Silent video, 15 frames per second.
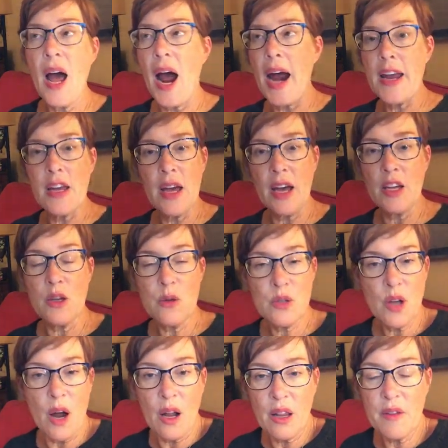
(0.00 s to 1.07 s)
I, I
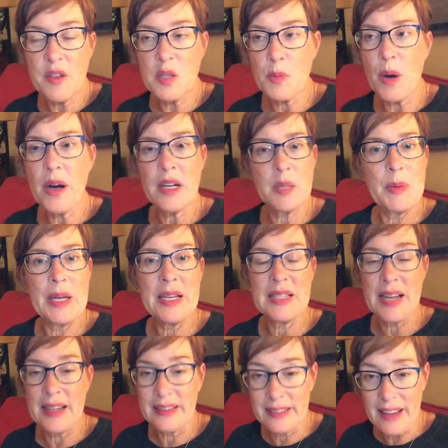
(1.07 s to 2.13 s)
use all of these products
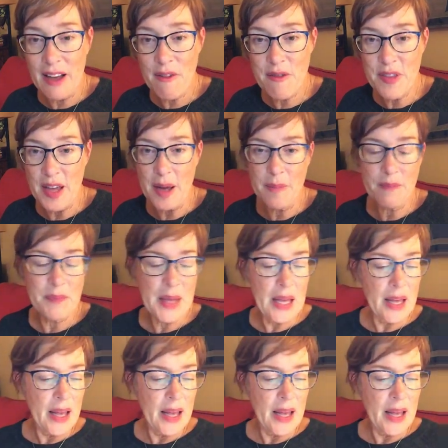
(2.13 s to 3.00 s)
because I love them.